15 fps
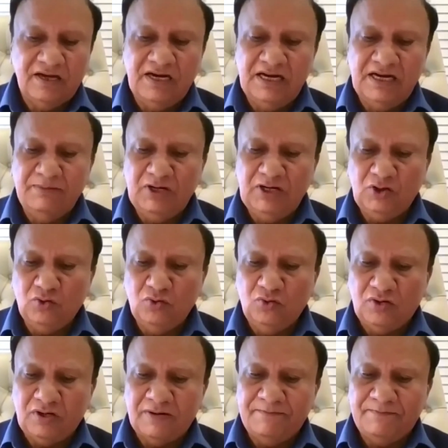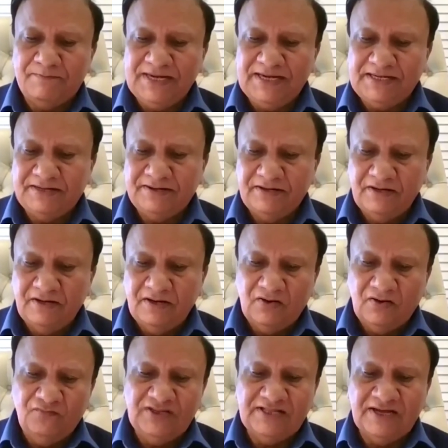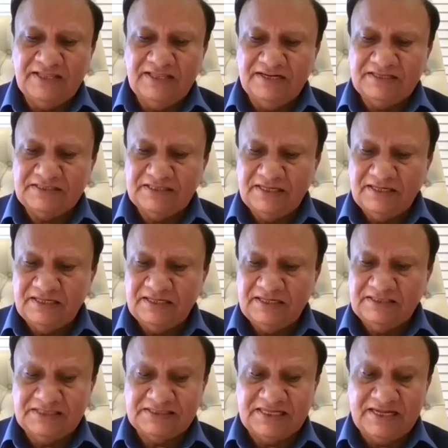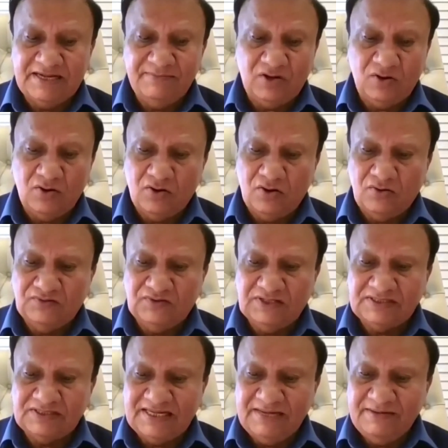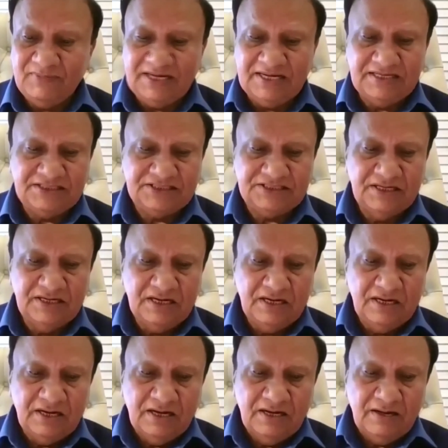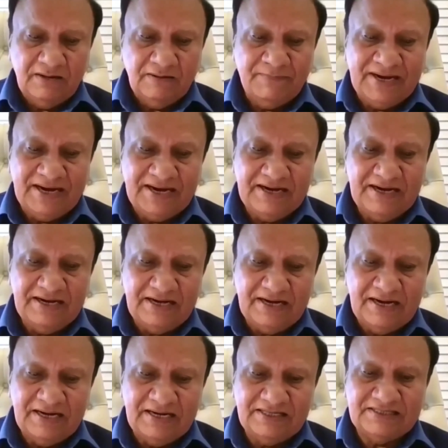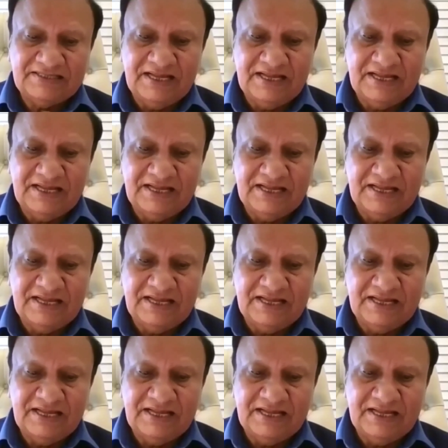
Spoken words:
unable to compete with others is the same of the same age bracket at the